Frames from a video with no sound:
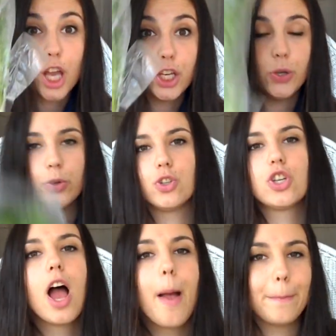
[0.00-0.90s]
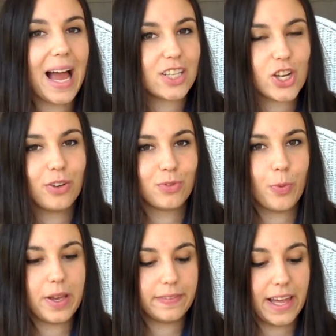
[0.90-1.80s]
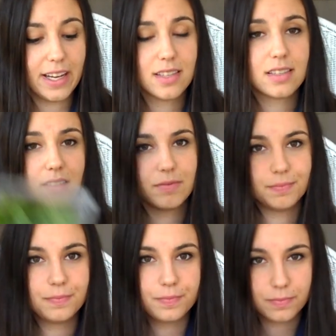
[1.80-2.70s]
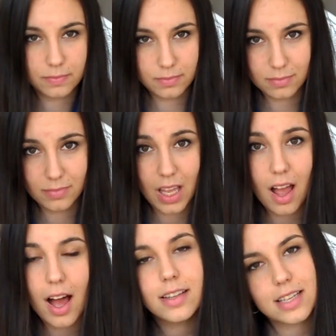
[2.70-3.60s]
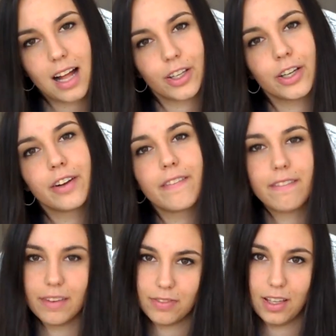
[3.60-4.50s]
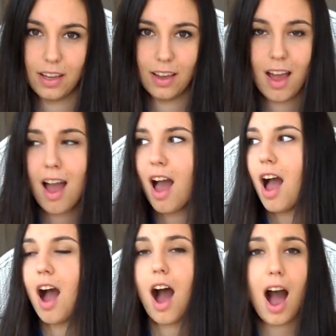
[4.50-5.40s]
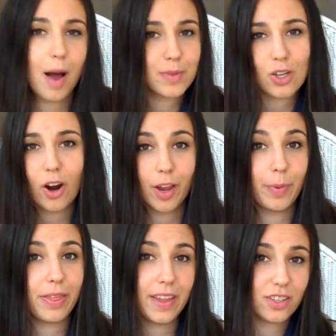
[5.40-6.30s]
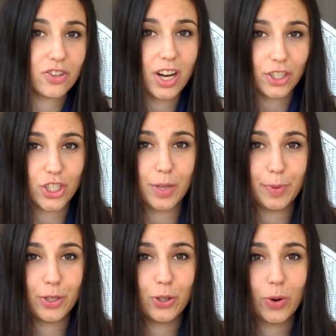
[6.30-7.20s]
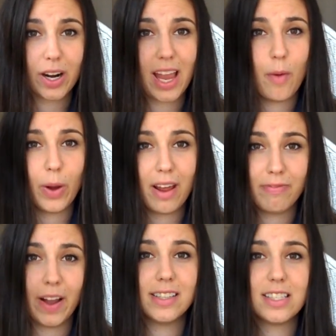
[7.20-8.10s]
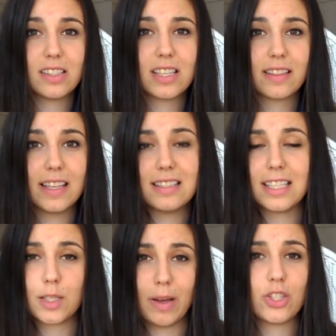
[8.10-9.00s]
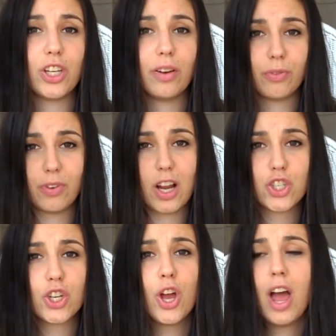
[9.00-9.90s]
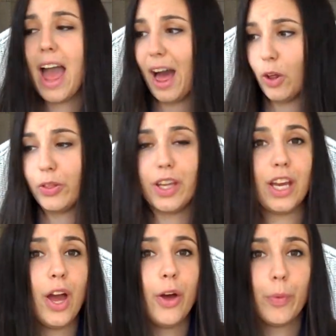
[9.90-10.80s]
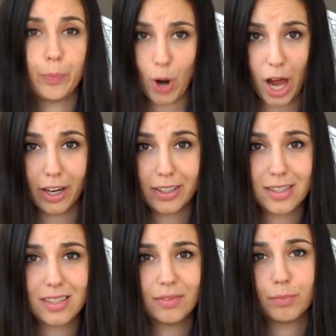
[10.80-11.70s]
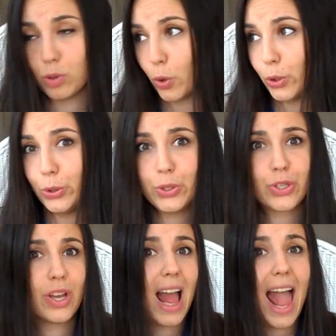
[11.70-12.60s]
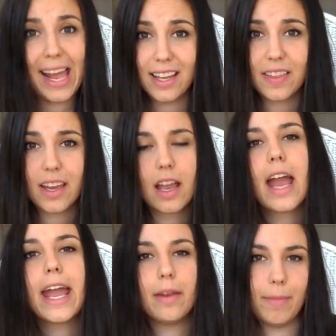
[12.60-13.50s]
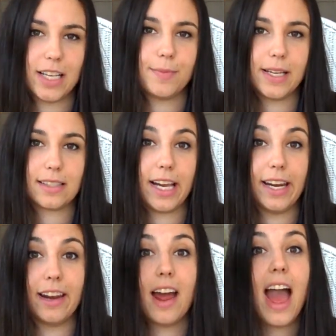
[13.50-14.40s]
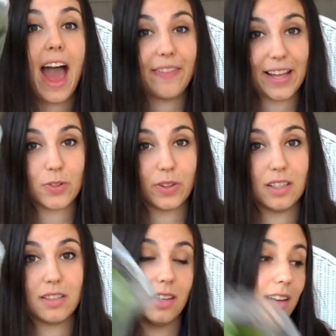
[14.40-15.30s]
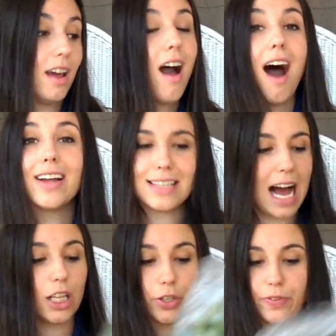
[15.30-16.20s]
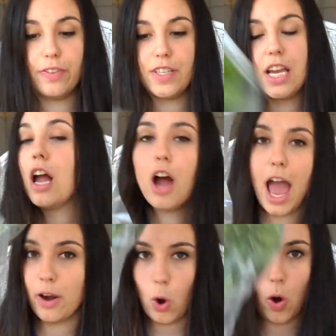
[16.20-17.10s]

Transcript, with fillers: huge batch of romaine lettuce. A dollar fifty. I'm sorry, but things are not cheap in New York. And when I find deals like this, especially on fresh, healthy products, produce, anything, it makes me excited. And that's what this did. A dollar fifty, and